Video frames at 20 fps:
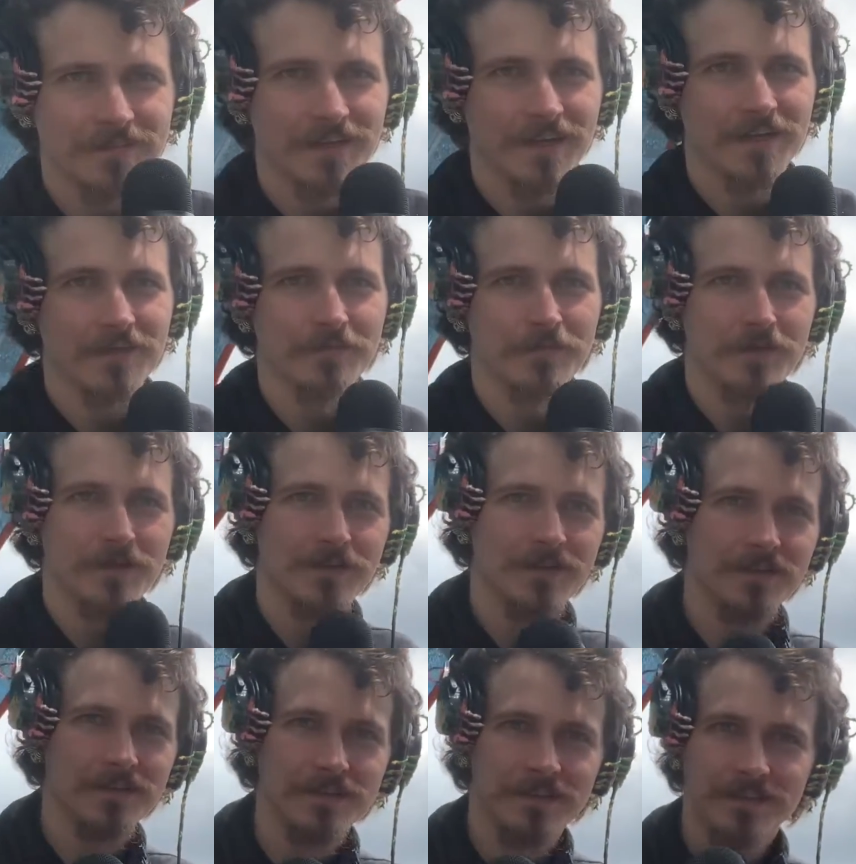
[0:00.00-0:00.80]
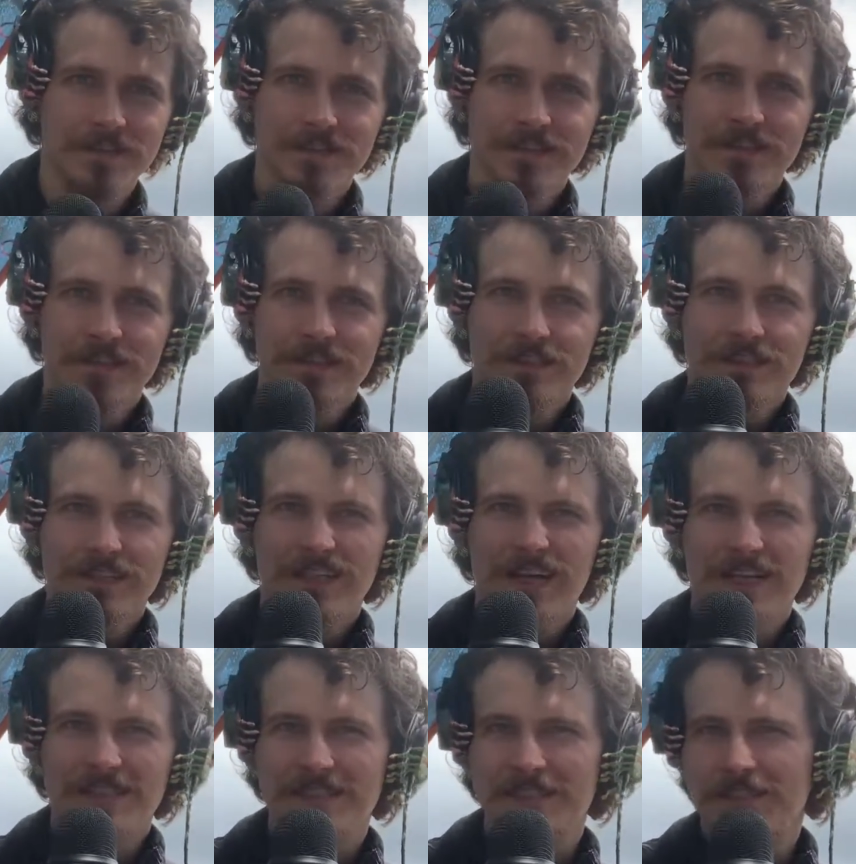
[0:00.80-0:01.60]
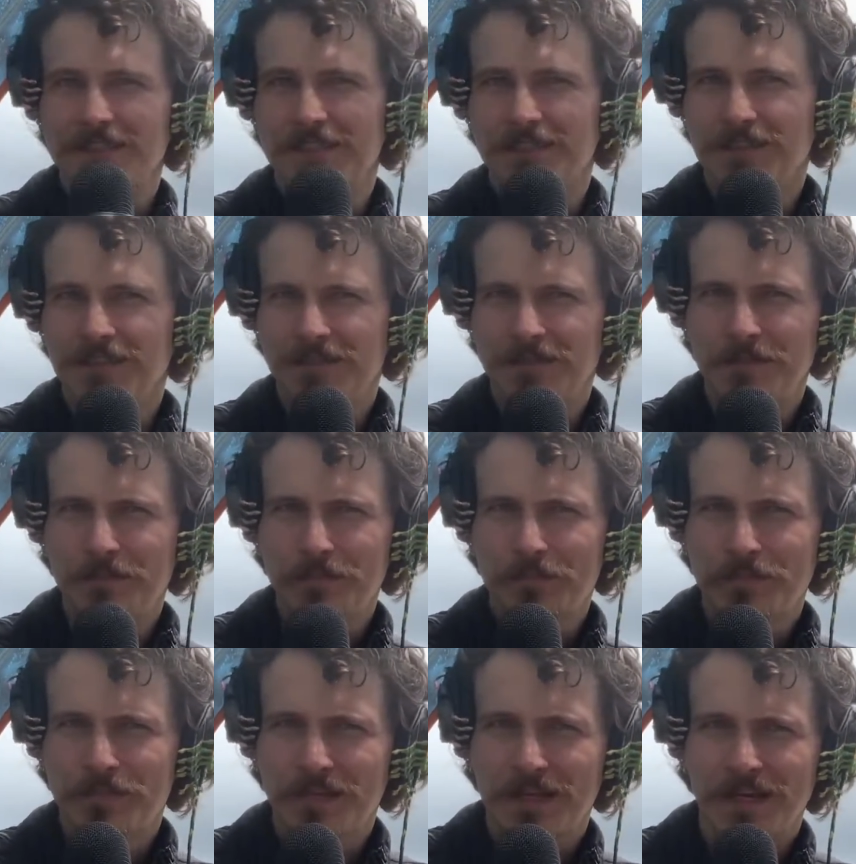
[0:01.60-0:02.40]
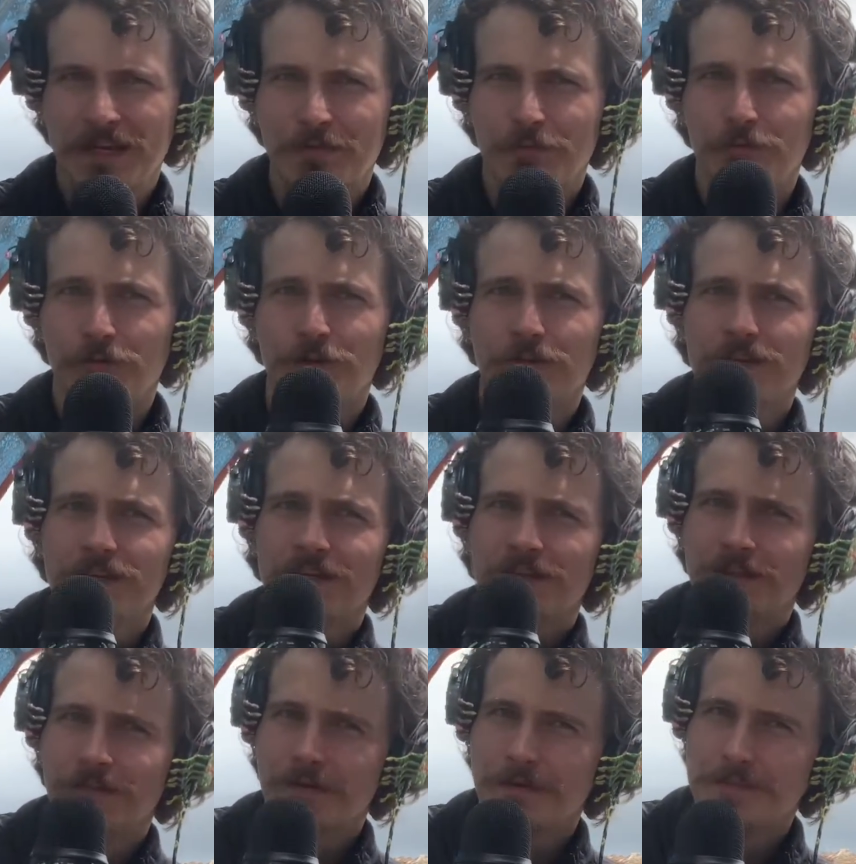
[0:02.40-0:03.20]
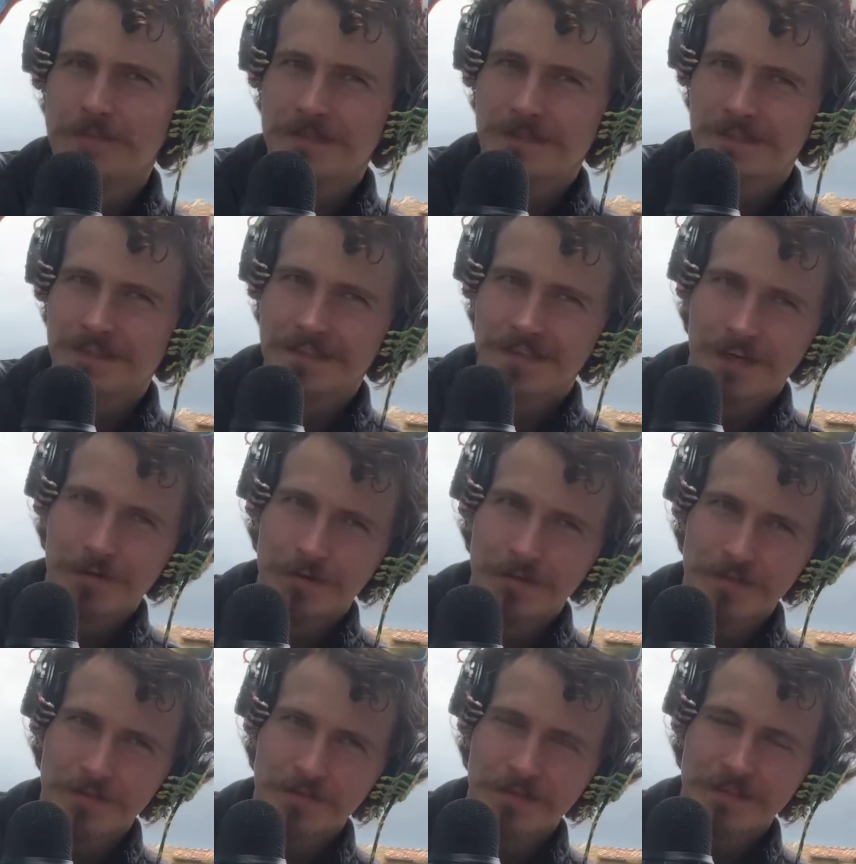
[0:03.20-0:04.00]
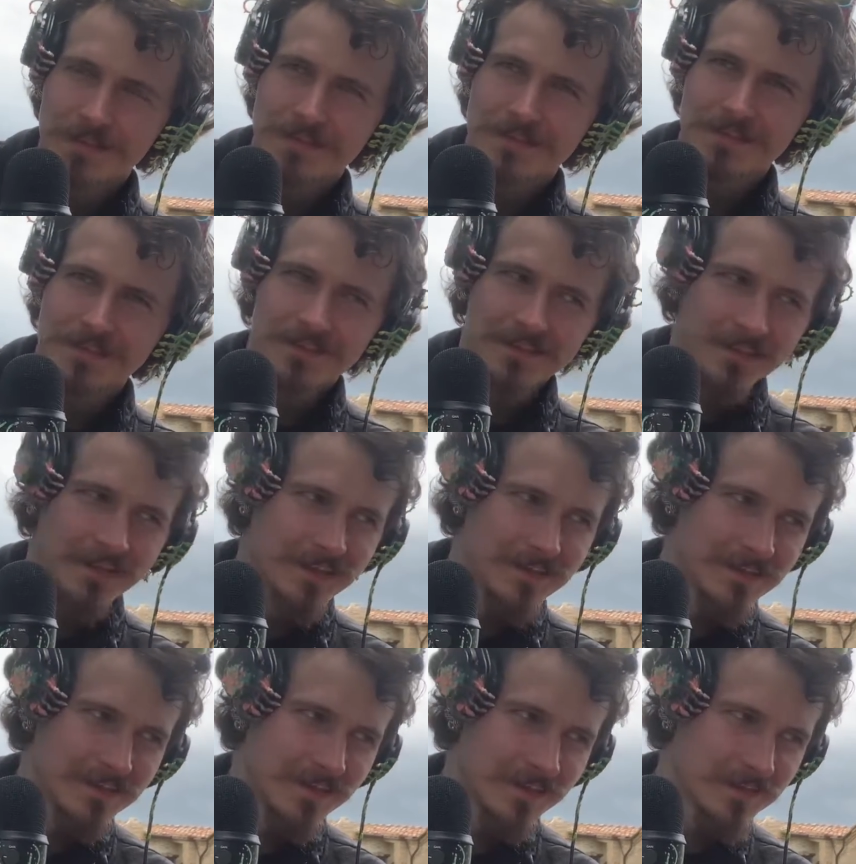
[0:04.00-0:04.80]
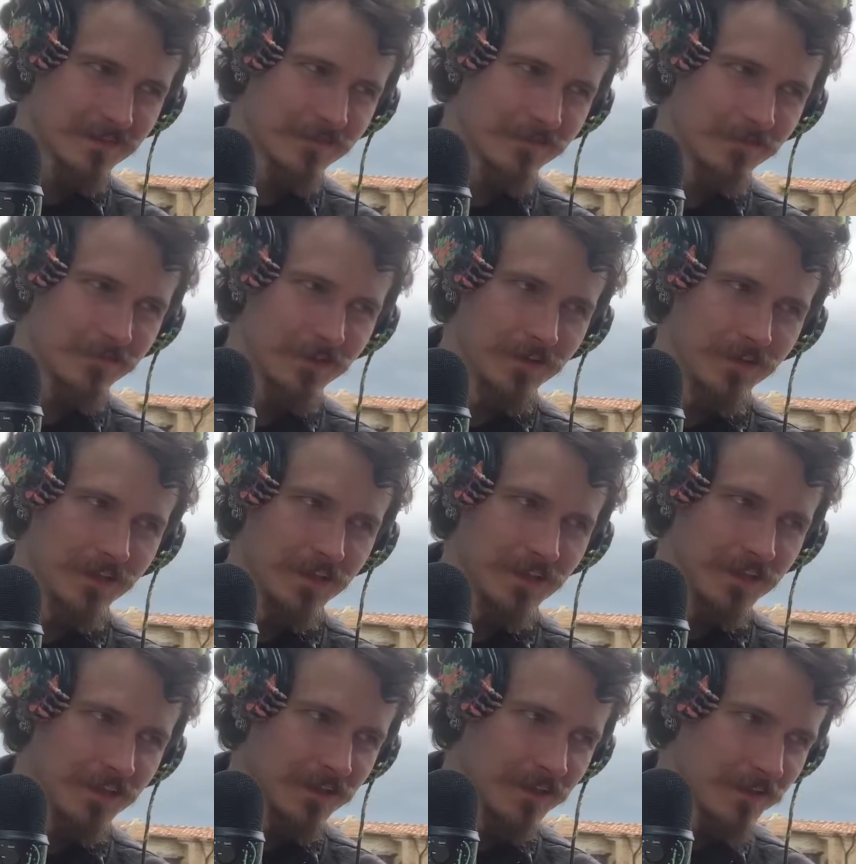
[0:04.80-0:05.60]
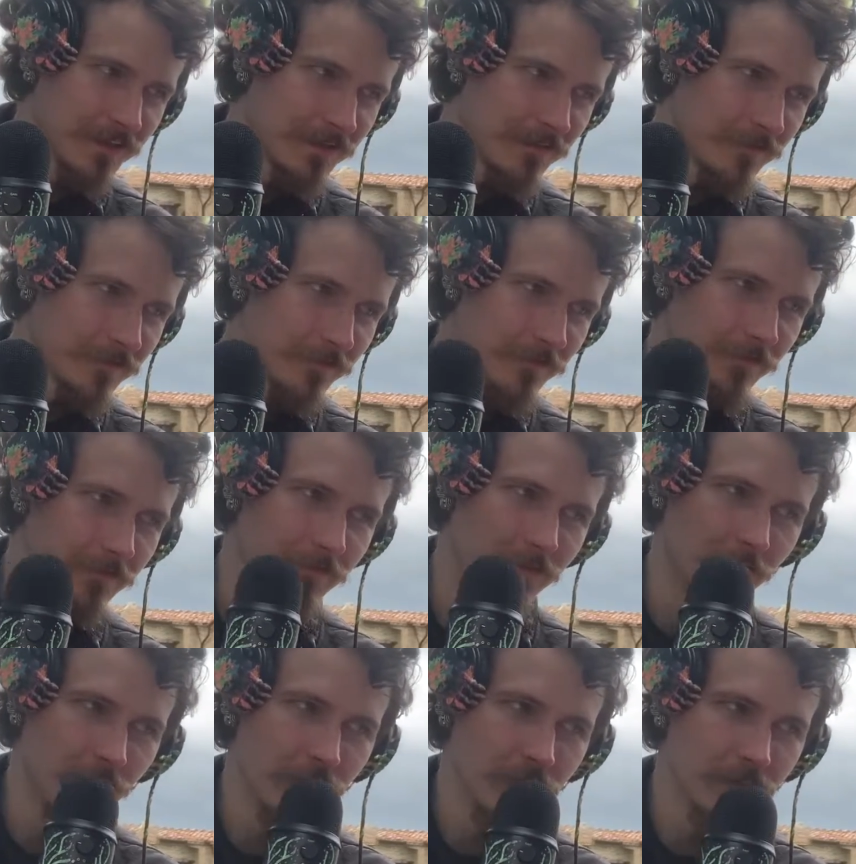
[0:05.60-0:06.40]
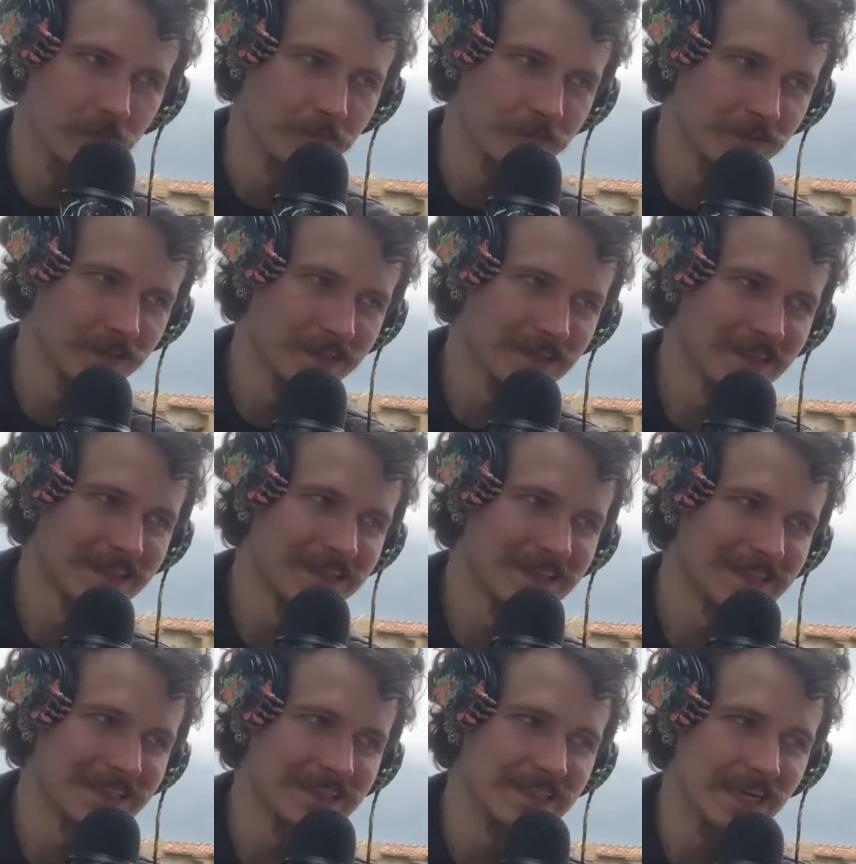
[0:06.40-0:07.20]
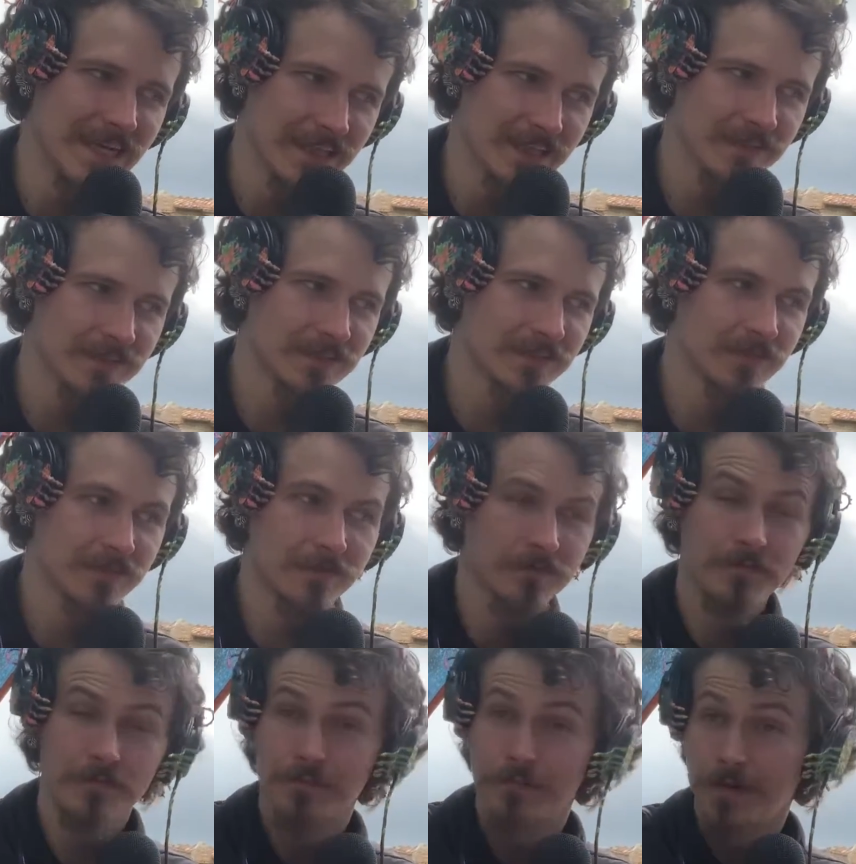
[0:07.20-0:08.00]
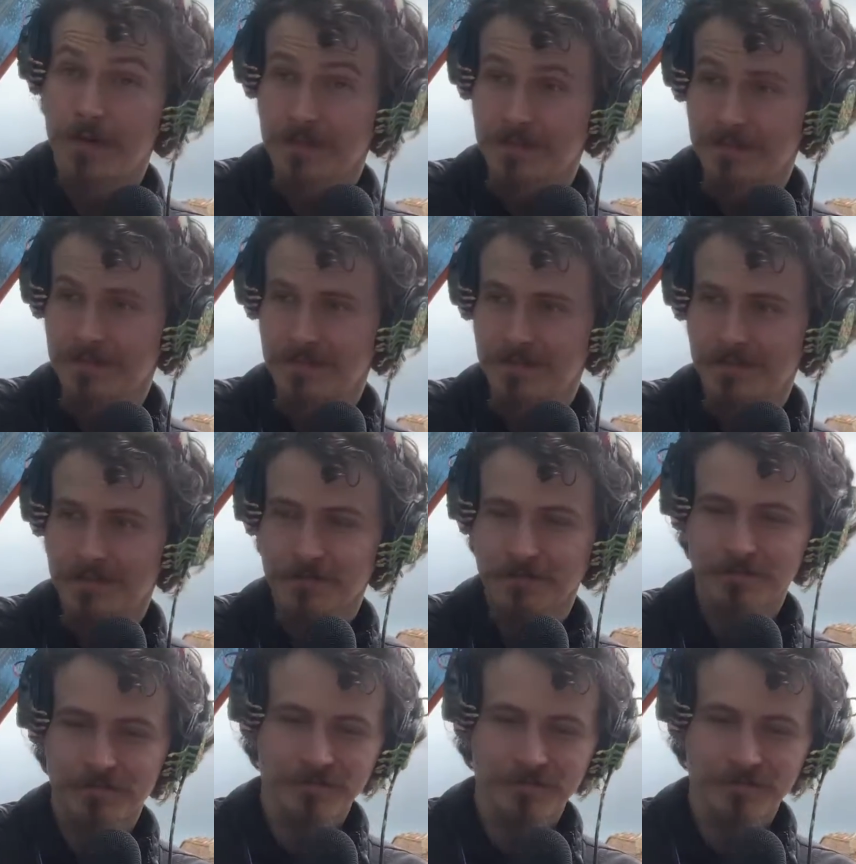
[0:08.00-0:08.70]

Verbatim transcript: I'm, uh, I still am working on the website, I will admit. It is not fully formed yet, but